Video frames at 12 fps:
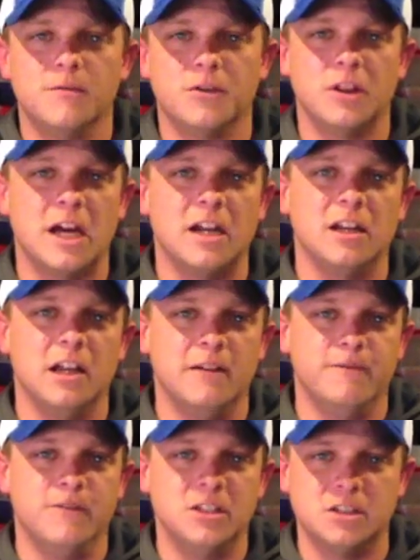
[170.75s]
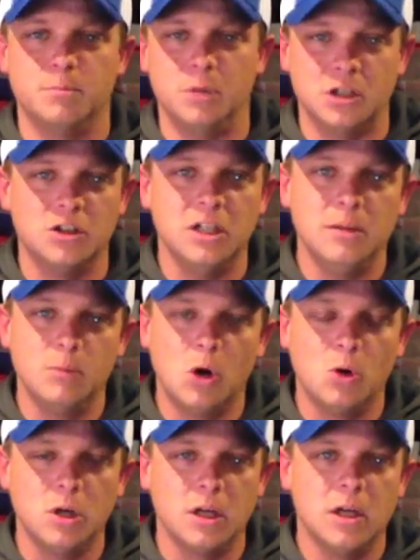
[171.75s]
for that invisibility
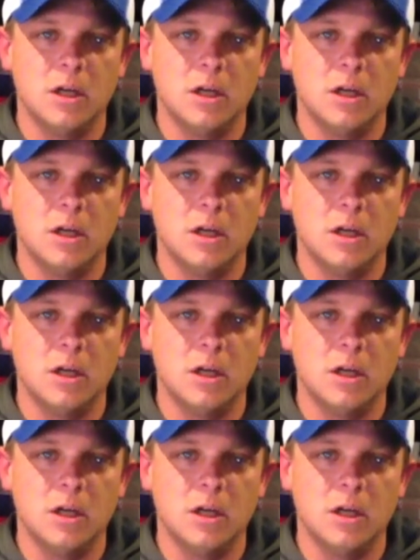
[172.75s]
mode,